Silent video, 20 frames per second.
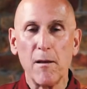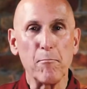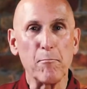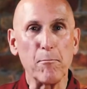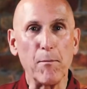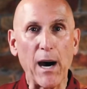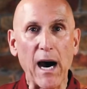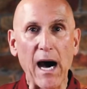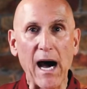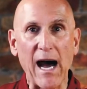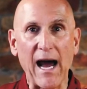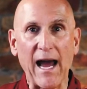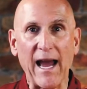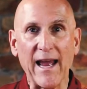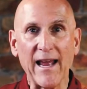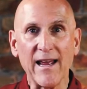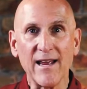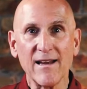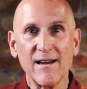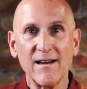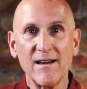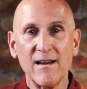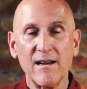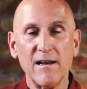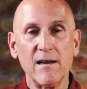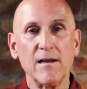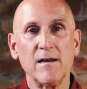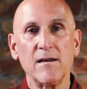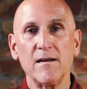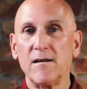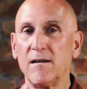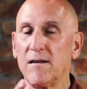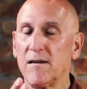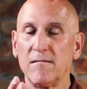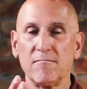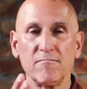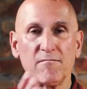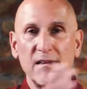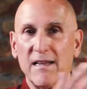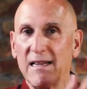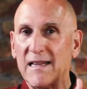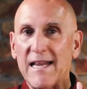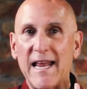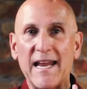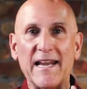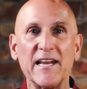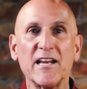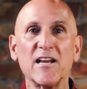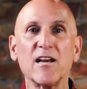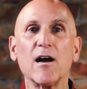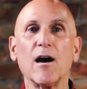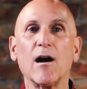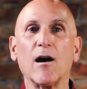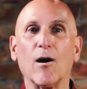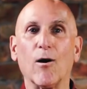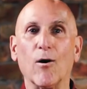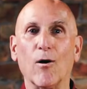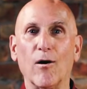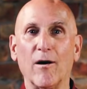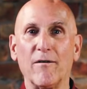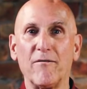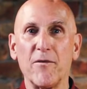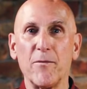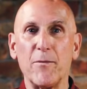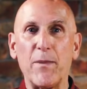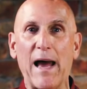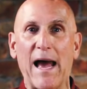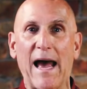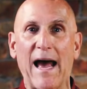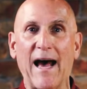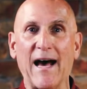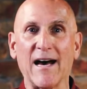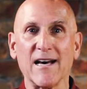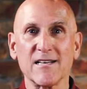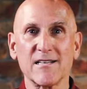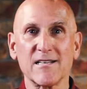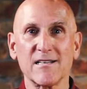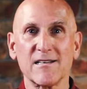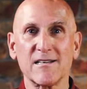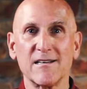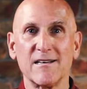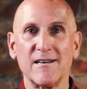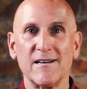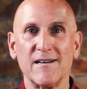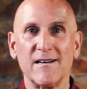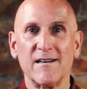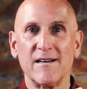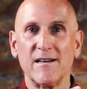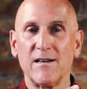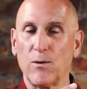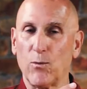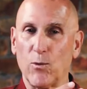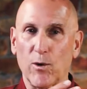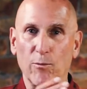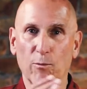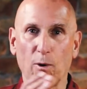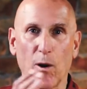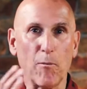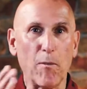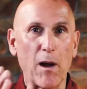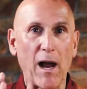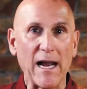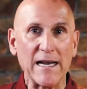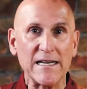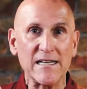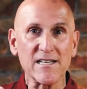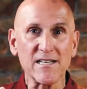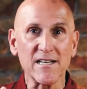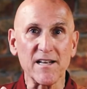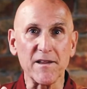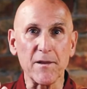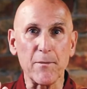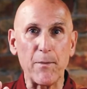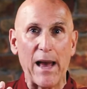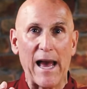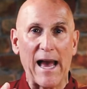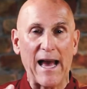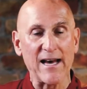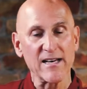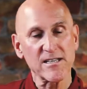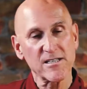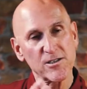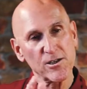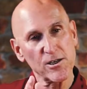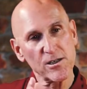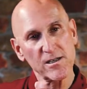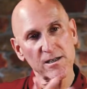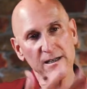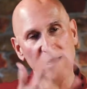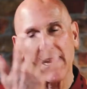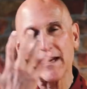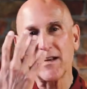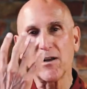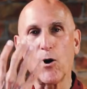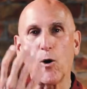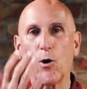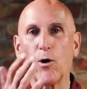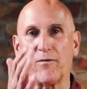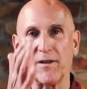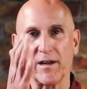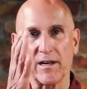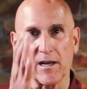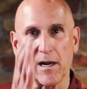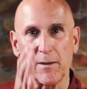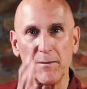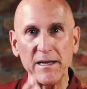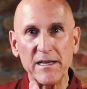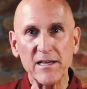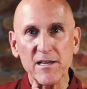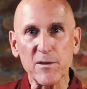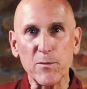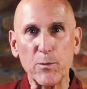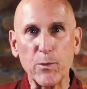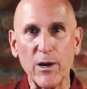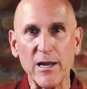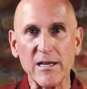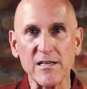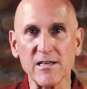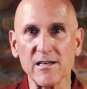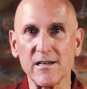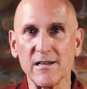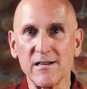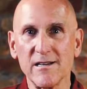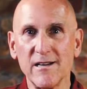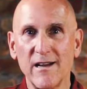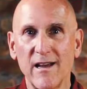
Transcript: by letting go of the past. When our mind is in the past, just let go of it. Come into the present.